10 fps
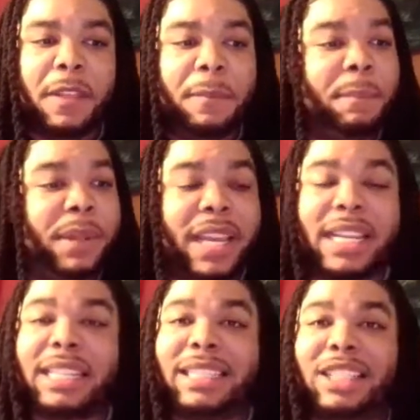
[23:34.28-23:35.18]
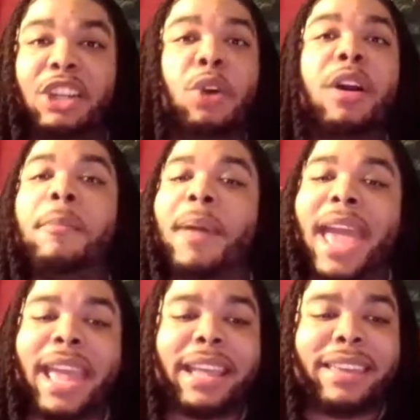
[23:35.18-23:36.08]
But going
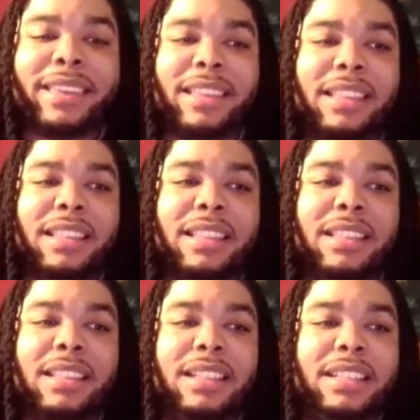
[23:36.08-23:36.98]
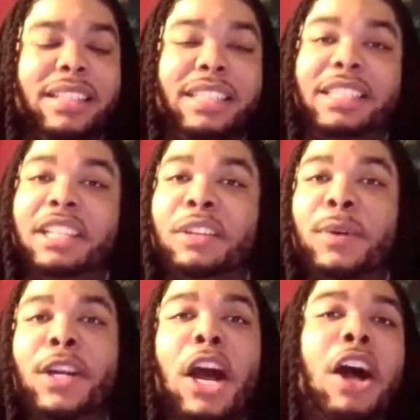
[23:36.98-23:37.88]
back, dealing
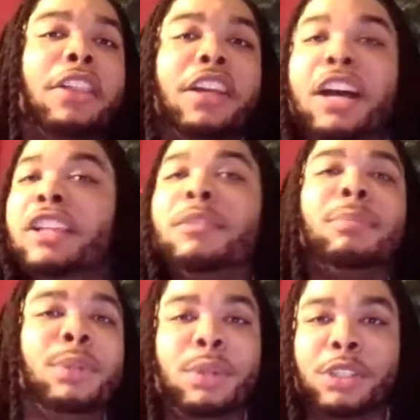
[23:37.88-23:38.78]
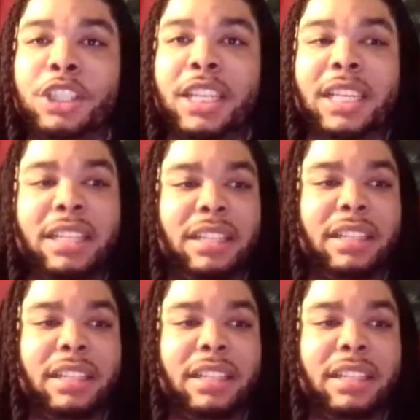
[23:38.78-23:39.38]
with all the other bullshit,